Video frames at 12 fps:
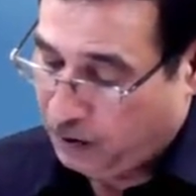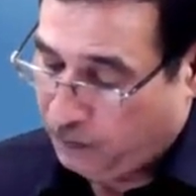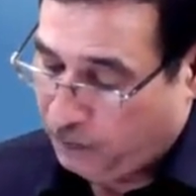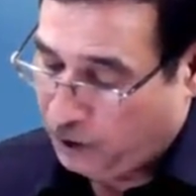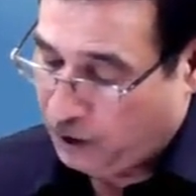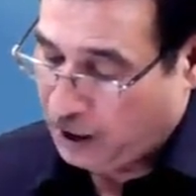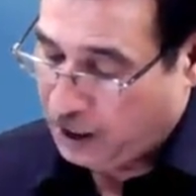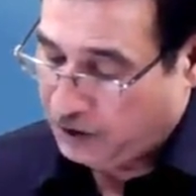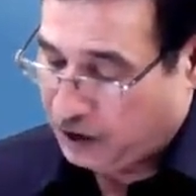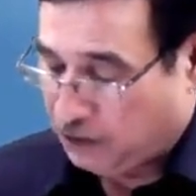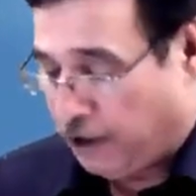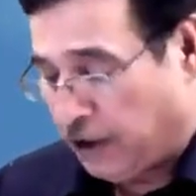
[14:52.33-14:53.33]
because I just
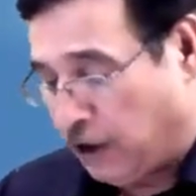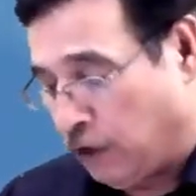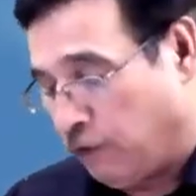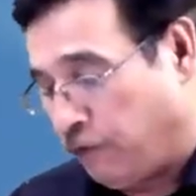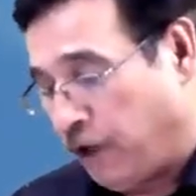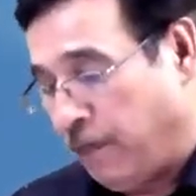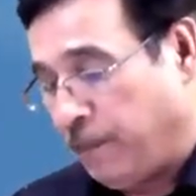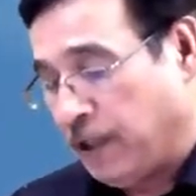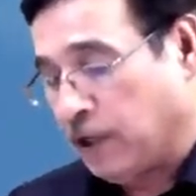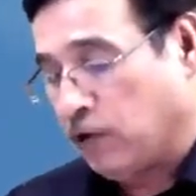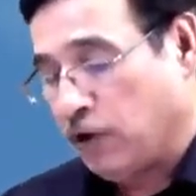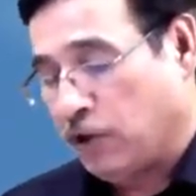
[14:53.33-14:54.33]
wanted to frame this
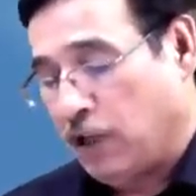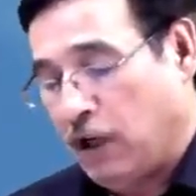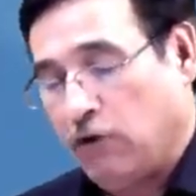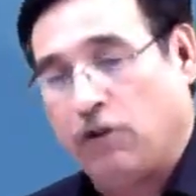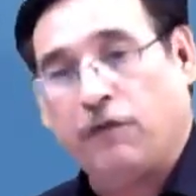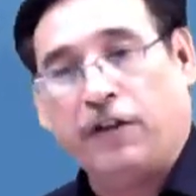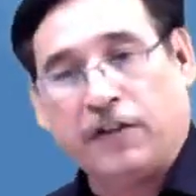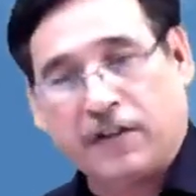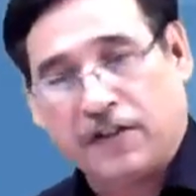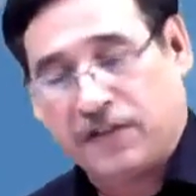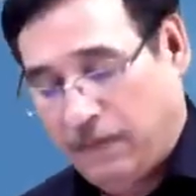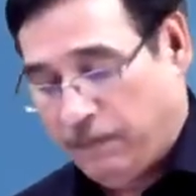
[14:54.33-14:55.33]
question out of this
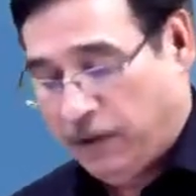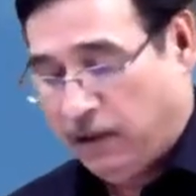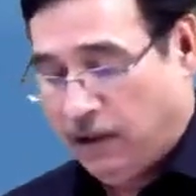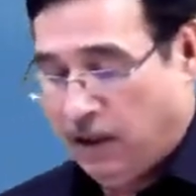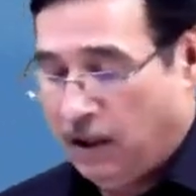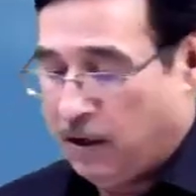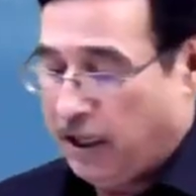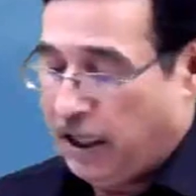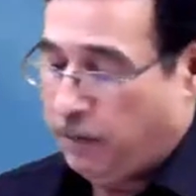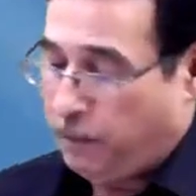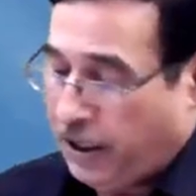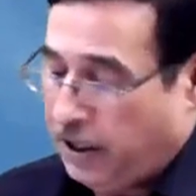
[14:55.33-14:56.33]
example. Rent
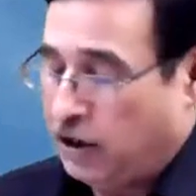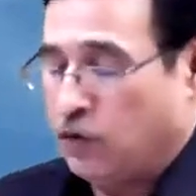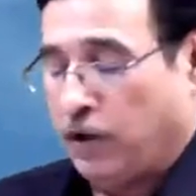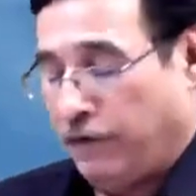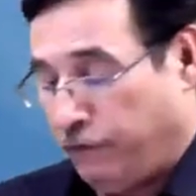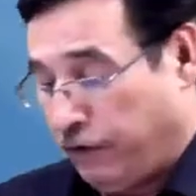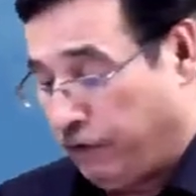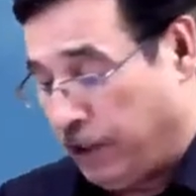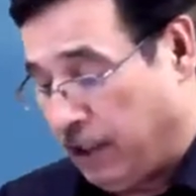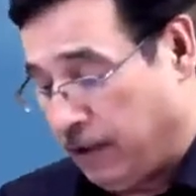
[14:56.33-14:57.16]
paid is 150.